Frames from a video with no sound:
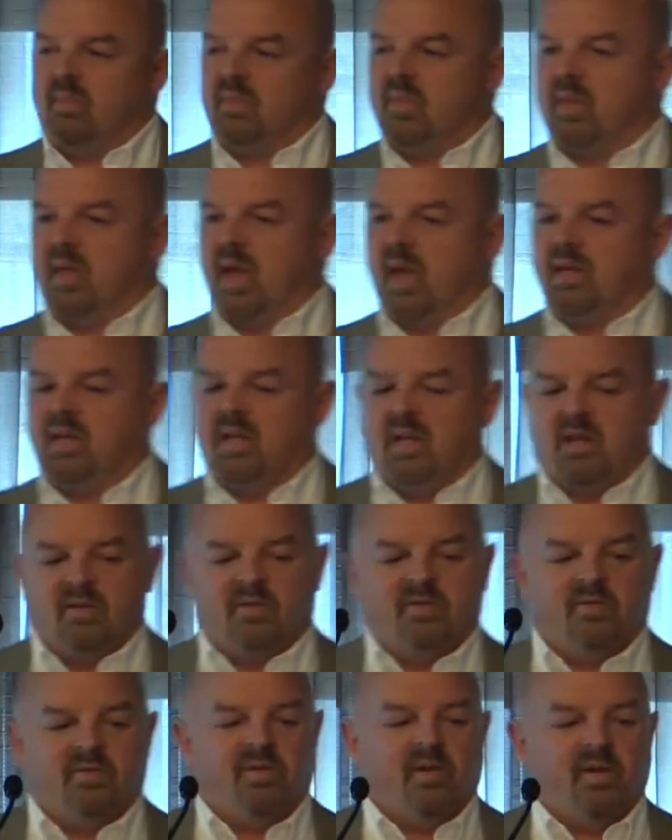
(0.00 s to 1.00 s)
The idea
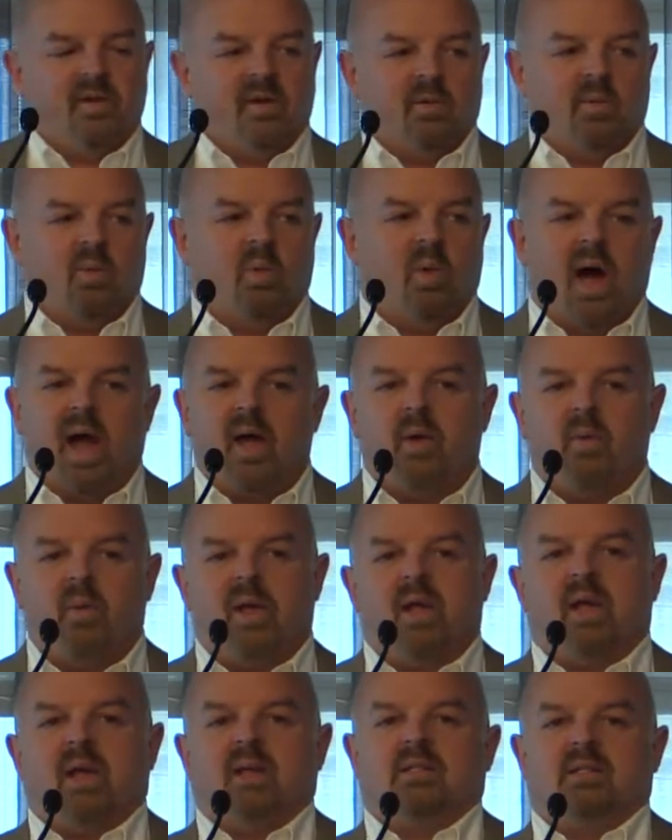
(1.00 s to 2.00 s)
of why
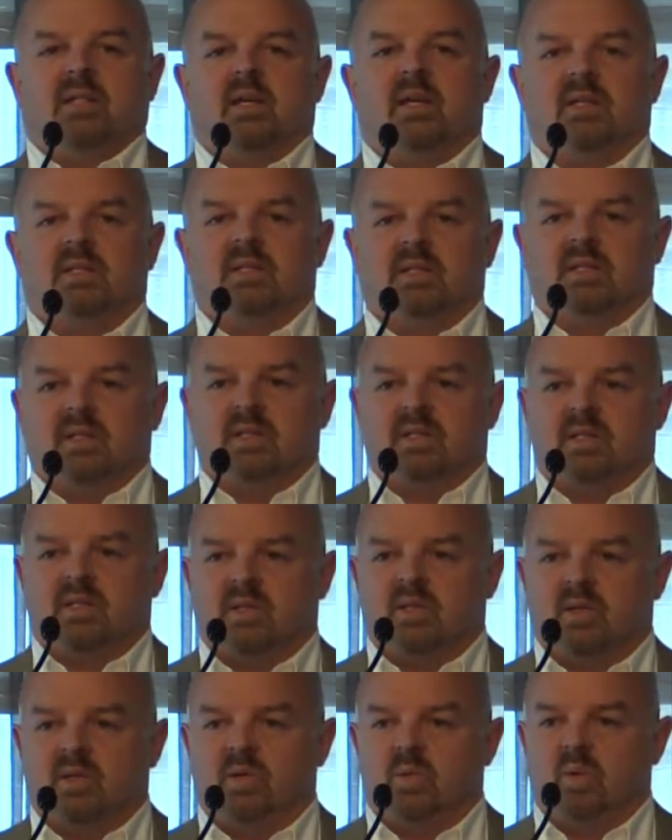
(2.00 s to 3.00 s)
we exist is
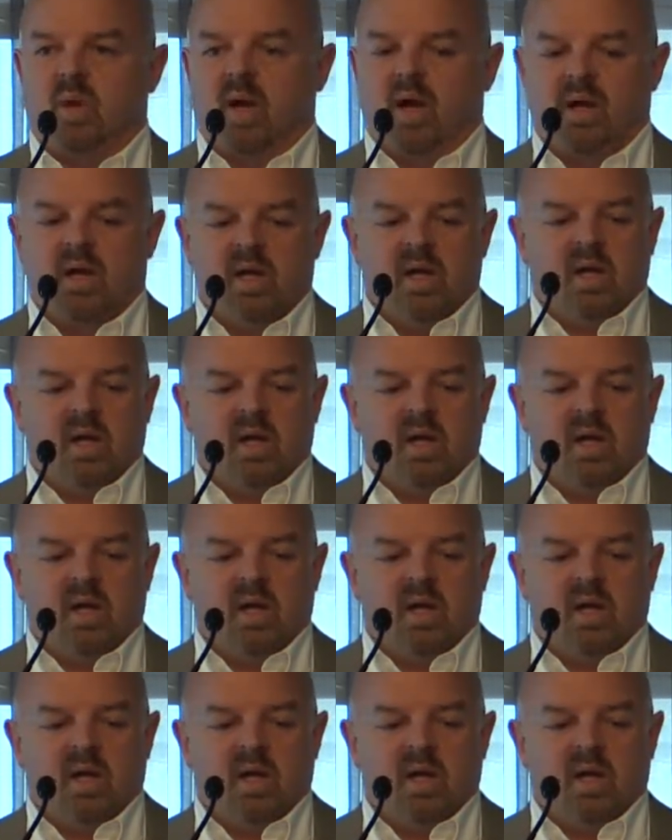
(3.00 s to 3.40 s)
to